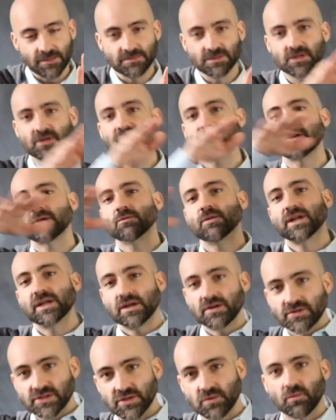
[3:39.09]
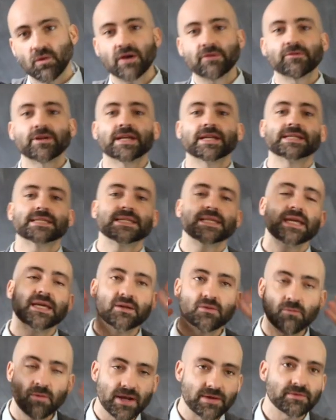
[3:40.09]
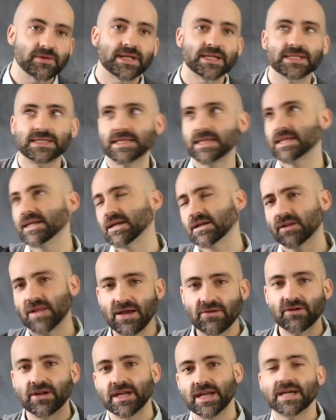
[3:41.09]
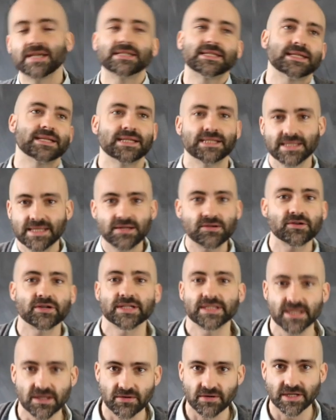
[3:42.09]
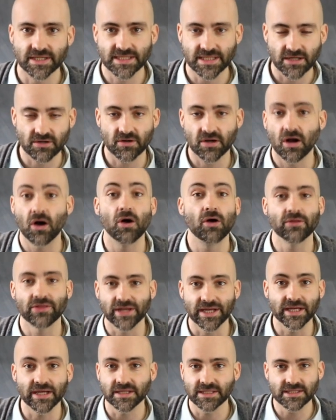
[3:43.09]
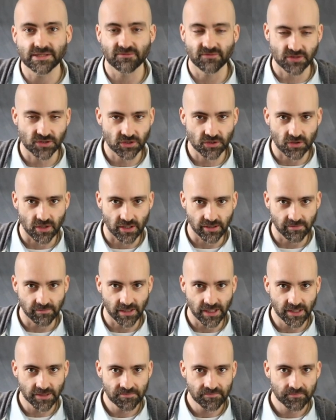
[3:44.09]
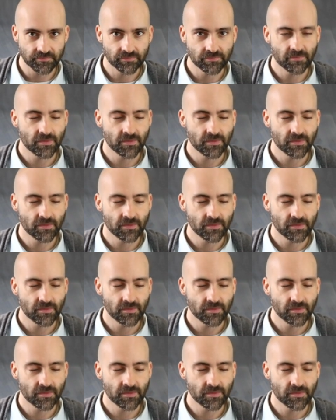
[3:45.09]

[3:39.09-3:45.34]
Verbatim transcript: observing windows and what we can see and when we can see it and cloudy nights and et cetera, all the guts of astronomy,